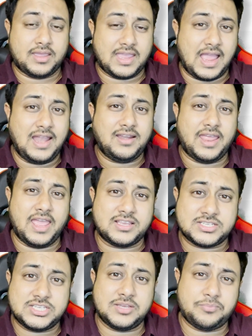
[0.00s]
can
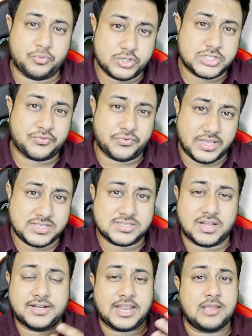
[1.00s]
XGBoost fix
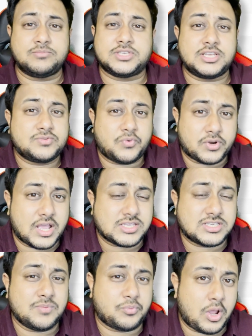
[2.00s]
a time series
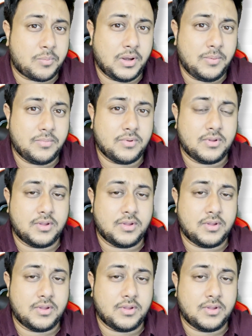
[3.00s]
forecasting problem?